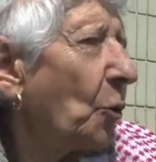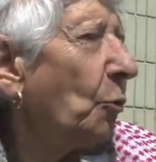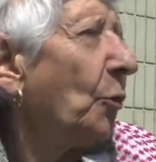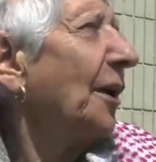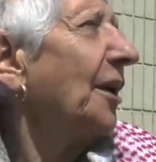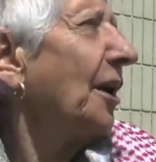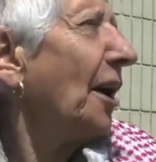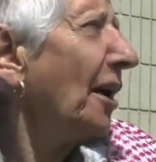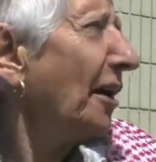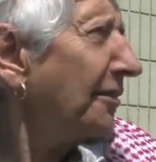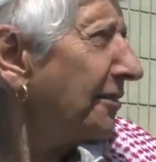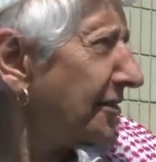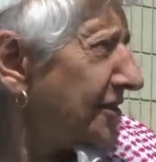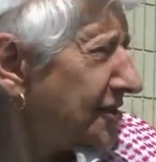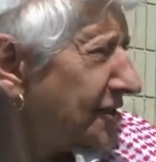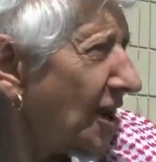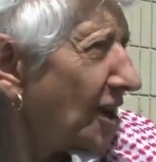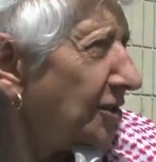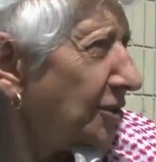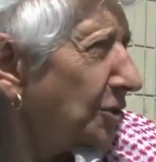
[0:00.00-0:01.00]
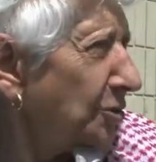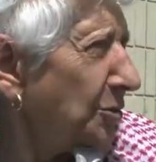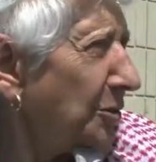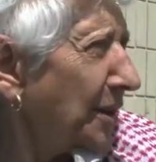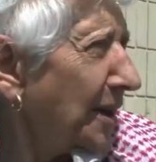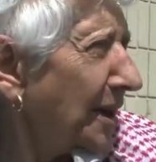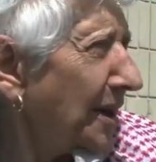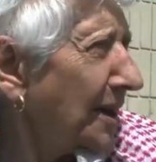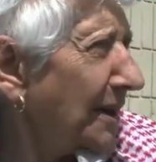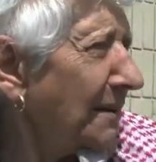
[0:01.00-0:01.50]
what others are
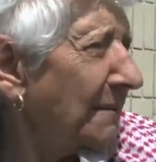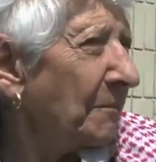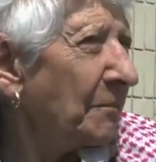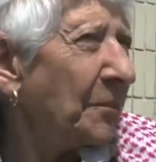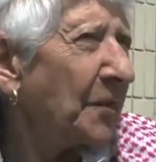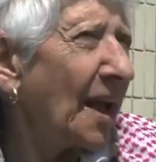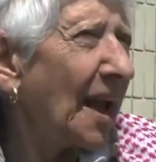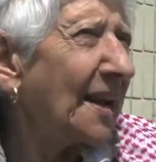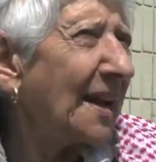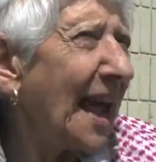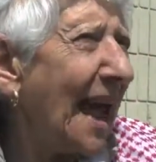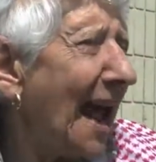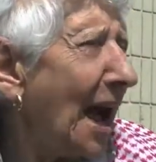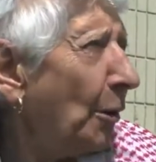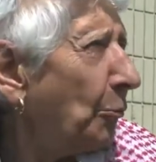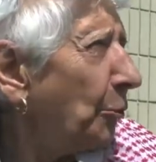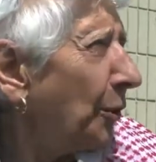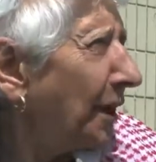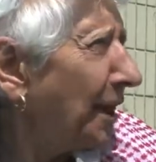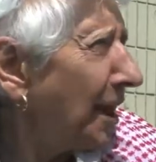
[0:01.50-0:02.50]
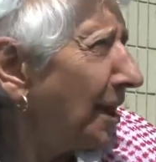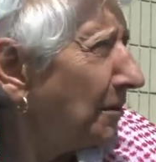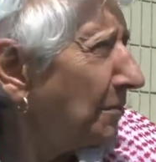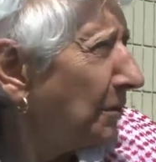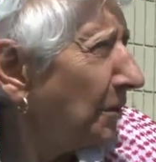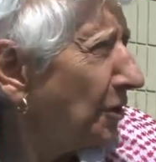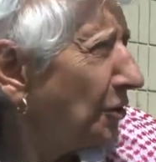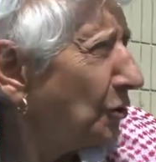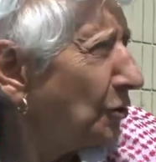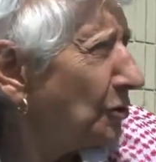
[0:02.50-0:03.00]
doing, and how we can
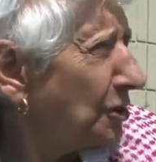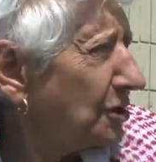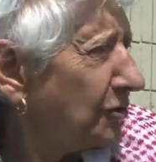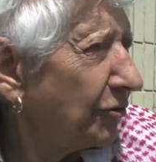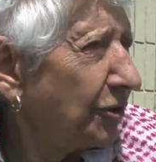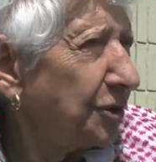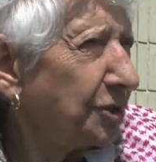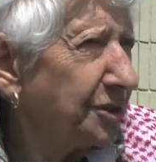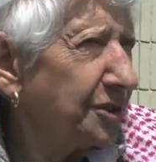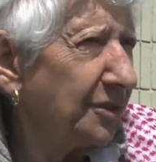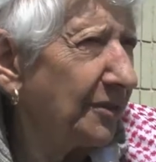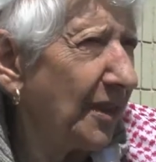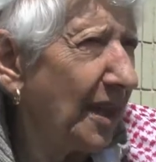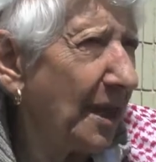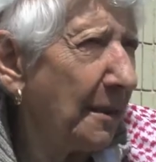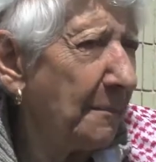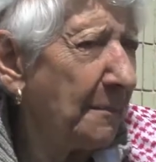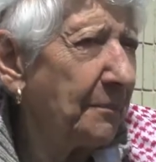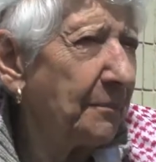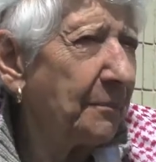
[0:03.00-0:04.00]
be useful to them.